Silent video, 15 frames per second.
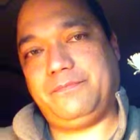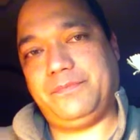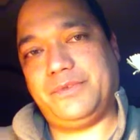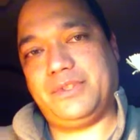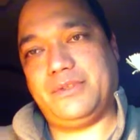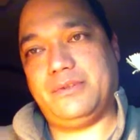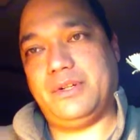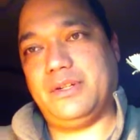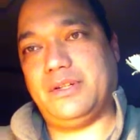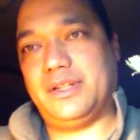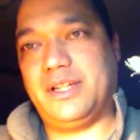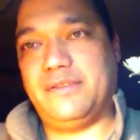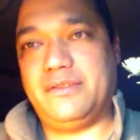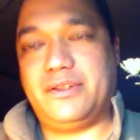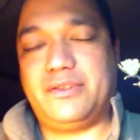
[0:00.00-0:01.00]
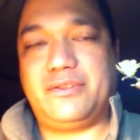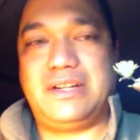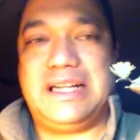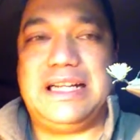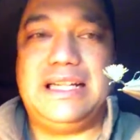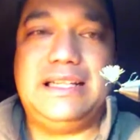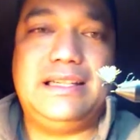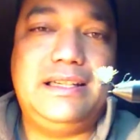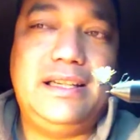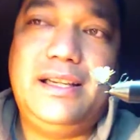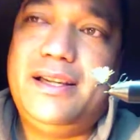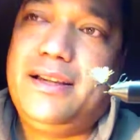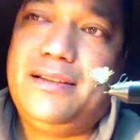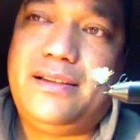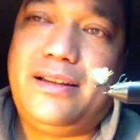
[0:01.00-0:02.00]
So give it a try.
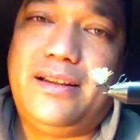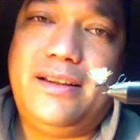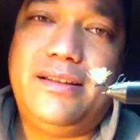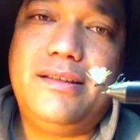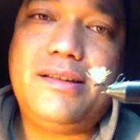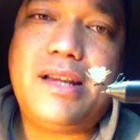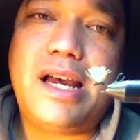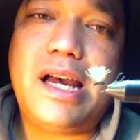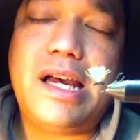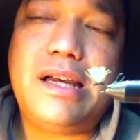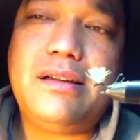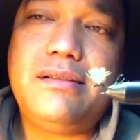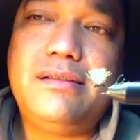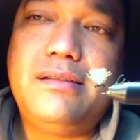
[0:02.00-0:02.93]
It's an easy tie.